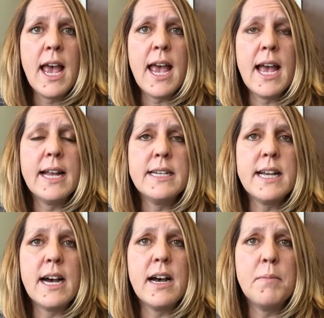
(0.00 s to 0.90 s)
And
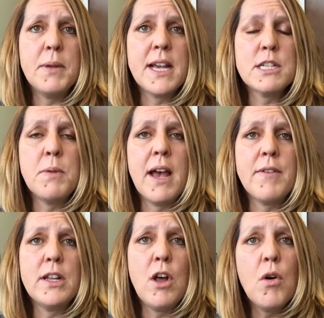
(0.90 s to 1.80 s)
because we have
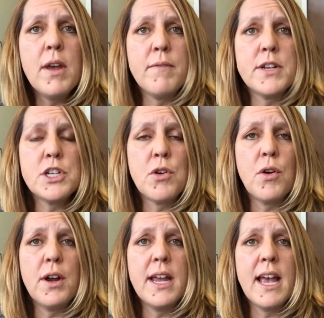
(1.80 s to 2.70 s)
a low
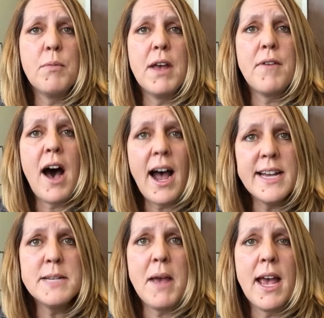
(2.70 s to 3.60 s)
inventory and we have high
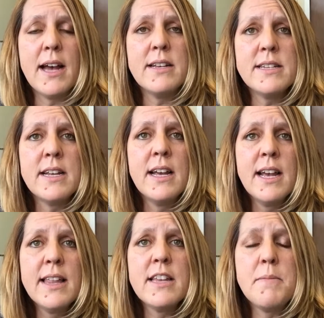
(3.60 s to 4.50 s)
demand,
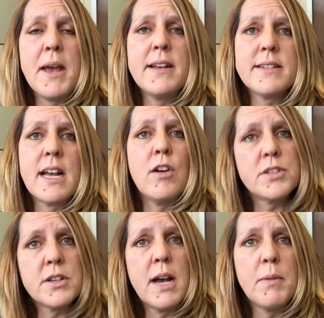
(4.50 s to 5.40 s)
the demand is
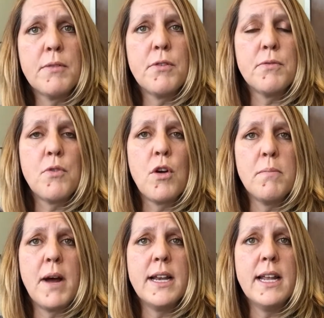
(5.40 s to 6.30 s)
also coming from
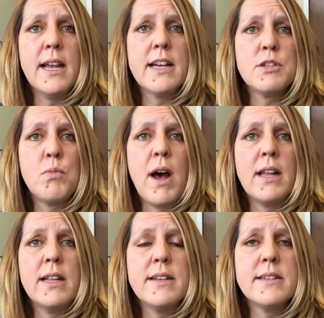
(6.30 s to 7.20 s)
foreign money as
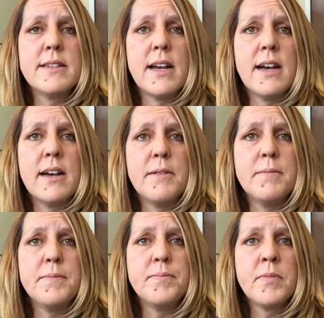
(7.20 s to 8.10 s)
well as
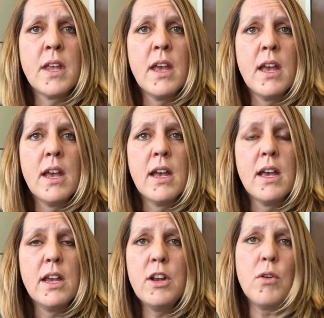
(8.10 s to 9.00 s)

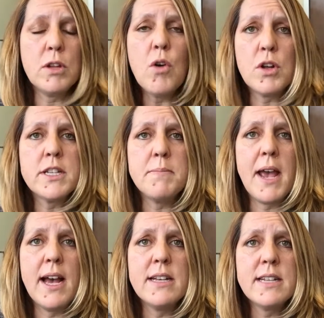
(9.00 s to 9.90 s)
local
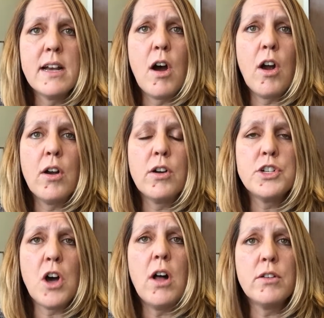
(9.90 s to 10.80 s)
demand. Our
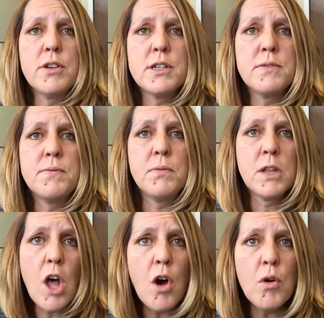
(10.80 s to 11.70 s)
dollar is
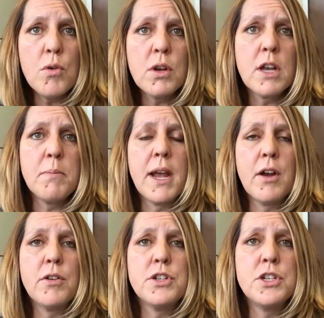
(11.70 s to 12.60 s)
low
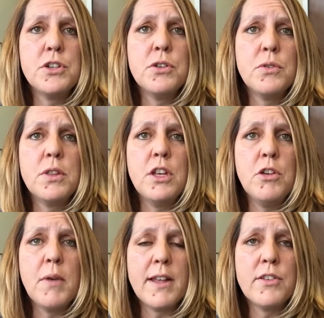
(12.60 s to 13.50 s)
compared to the
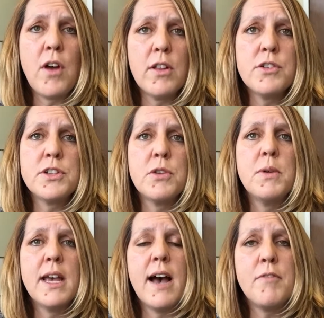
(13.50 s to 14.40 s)
US dollar, so
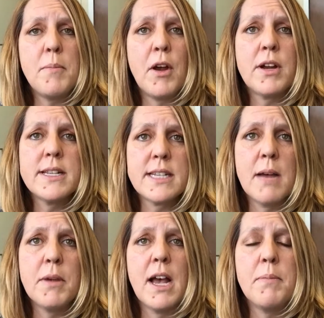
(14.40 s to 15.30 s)
we have Americans
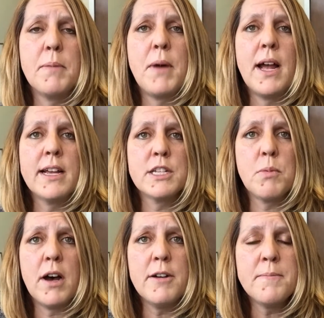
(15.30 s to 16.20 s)
coming up and buying as
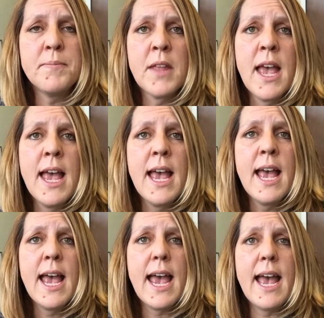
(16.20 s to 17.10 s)
well.
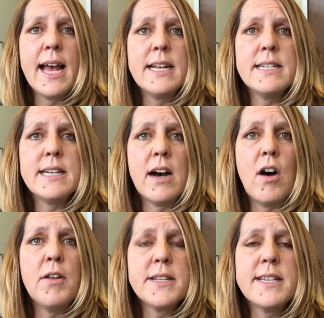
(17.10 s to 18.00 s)
And
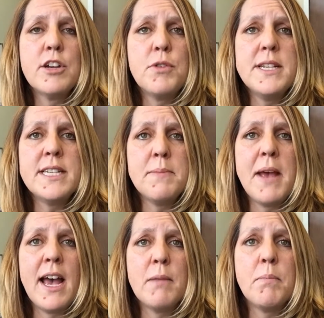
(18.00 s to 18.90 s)
all this increased
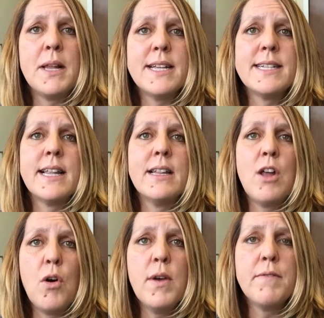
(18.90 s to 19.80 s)
demand plus the
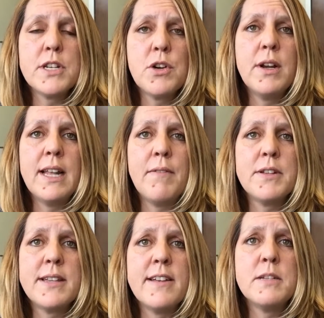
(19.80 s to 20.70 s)
low inventory
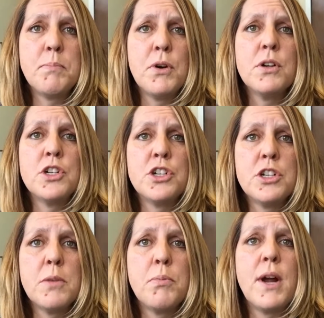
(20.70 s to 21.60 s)
levels has
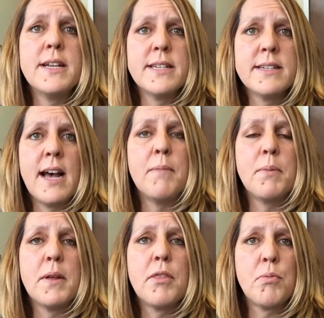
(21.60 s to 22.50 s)
pushed prices
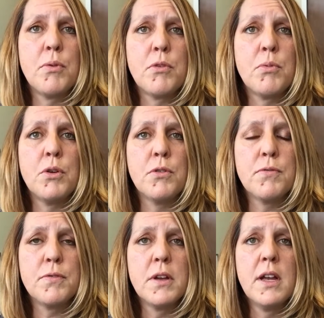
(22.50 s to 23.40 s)
up through the
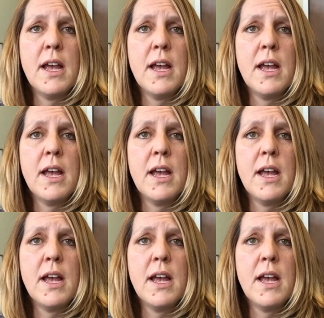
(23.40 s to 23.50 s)
roof.